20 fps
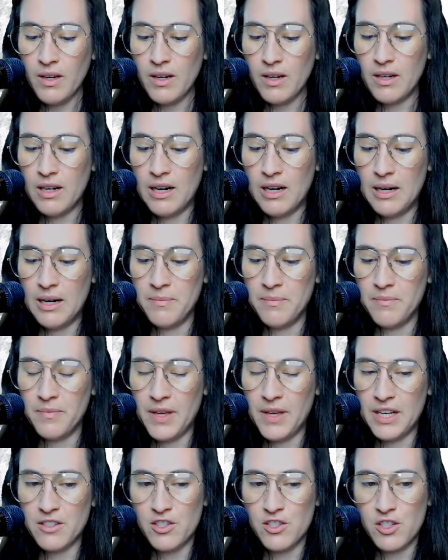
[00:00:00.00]

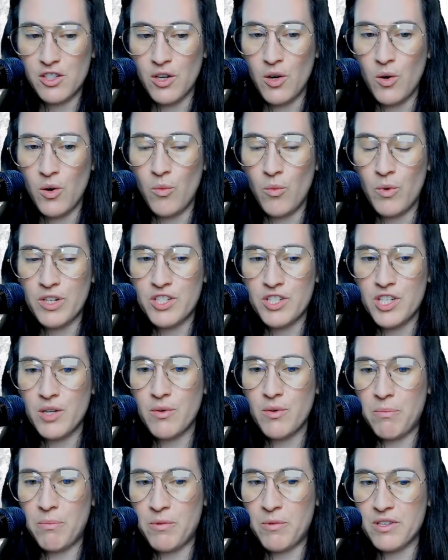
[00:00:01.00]
And so what she
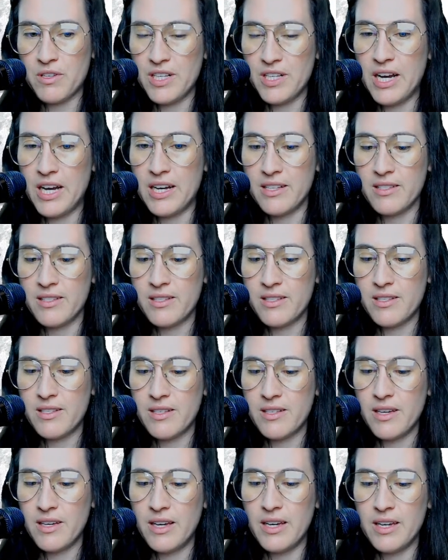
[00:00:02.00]
represents
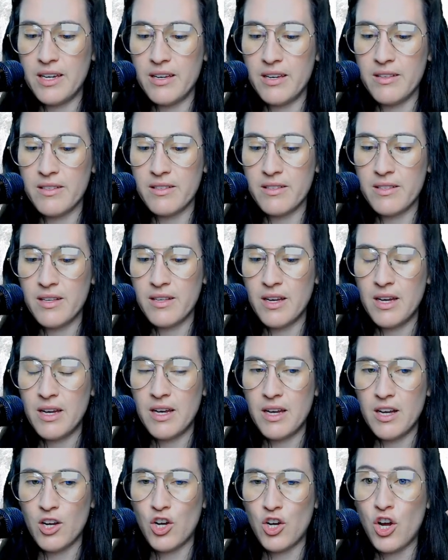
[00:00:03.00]
is
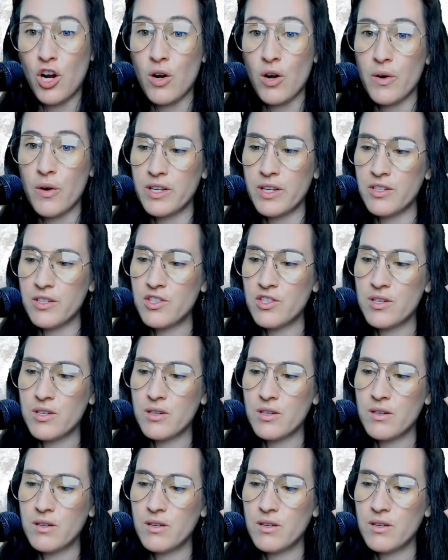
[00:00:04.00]
courage,